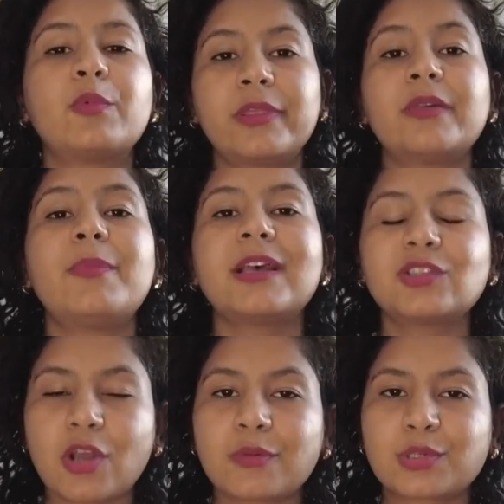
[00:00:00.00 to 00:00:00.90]
with the
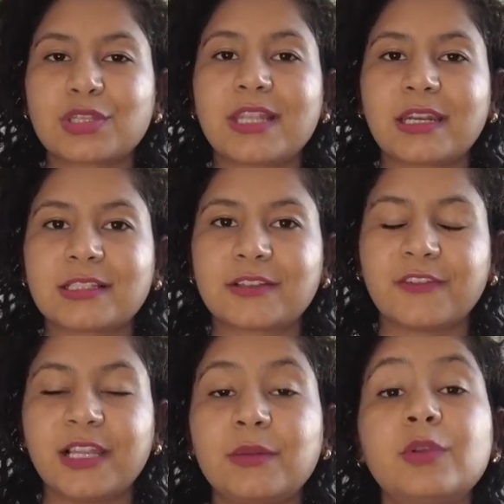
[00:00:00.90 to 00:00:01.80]
best option that is
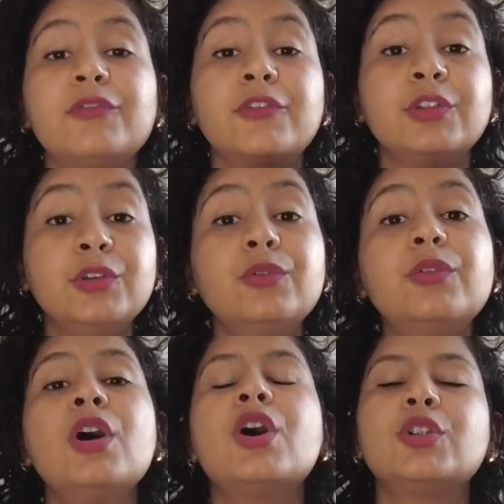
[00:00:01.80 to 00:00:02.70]
available for
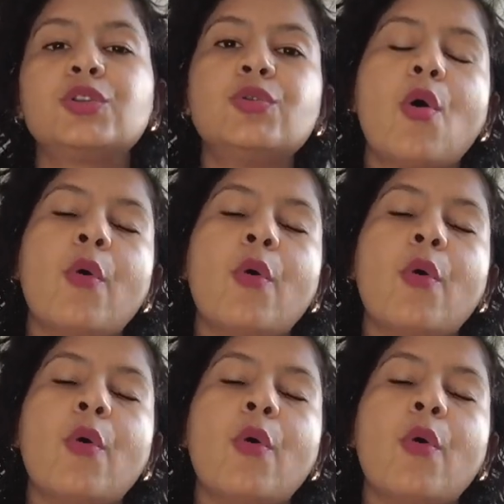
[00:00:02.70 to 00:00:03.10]
you to